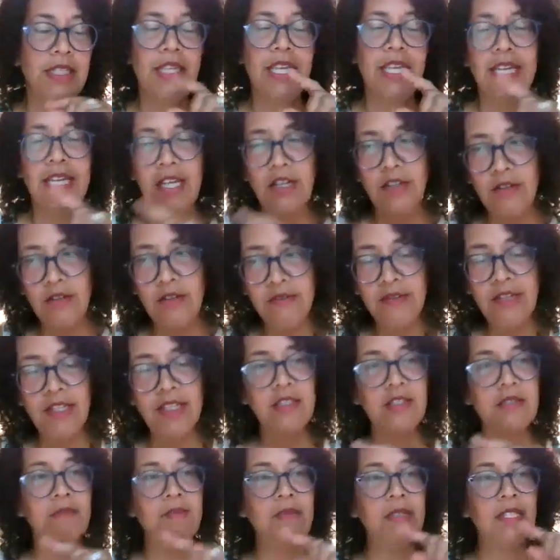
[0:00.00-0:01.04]
get out of
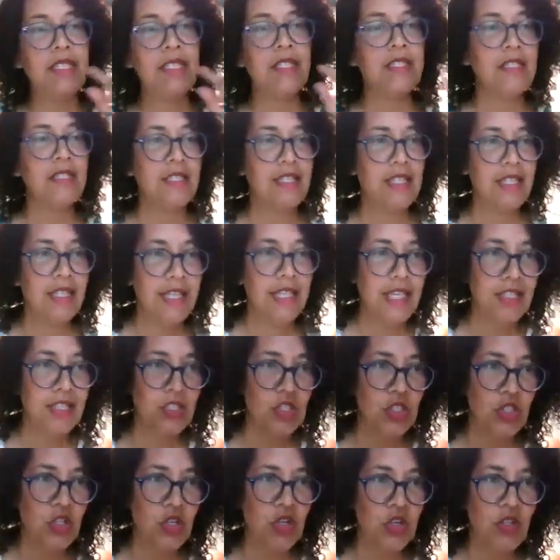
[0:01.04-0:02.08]
victimness and
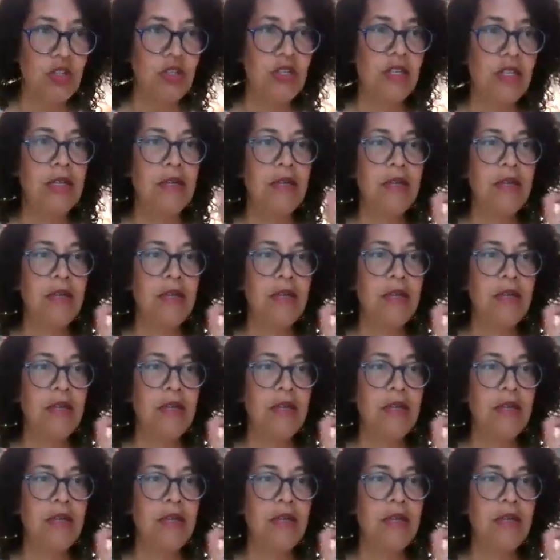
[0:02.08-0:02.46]
start